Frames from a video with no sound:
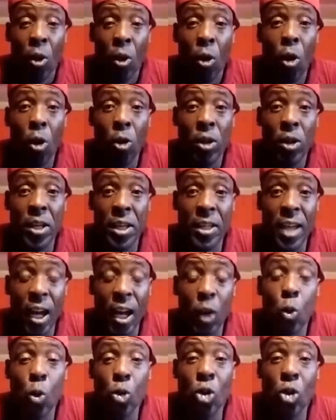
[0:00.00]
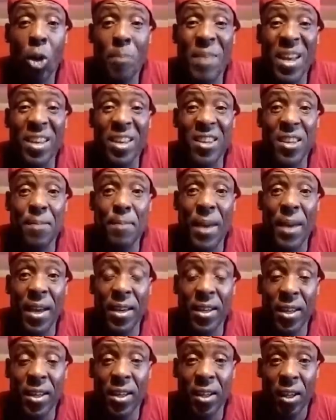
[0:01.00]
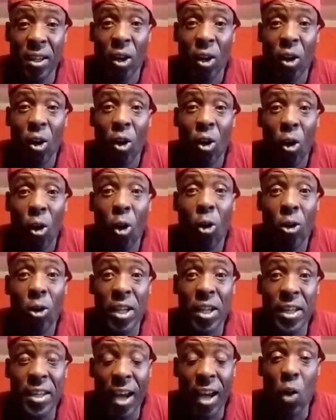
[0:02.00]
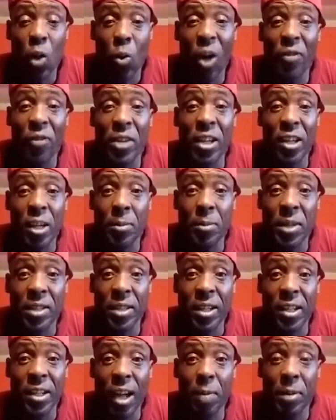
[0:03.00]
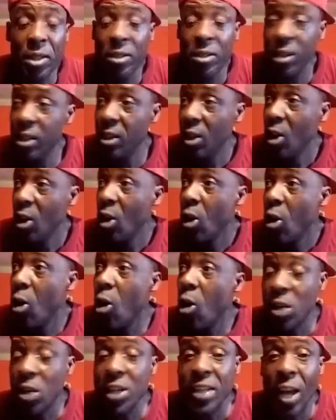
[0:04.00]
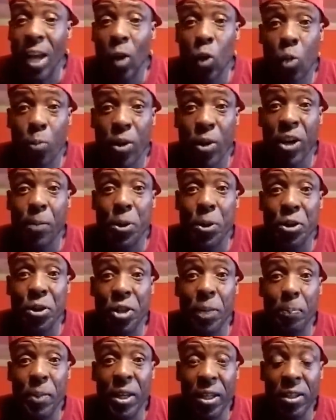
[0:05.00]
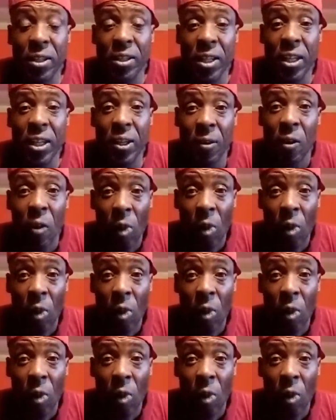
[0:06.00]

Ugly girl who no beggy beggy. Ugly girl who have the glimity clamity. Ugly girl who bring pretty pitney.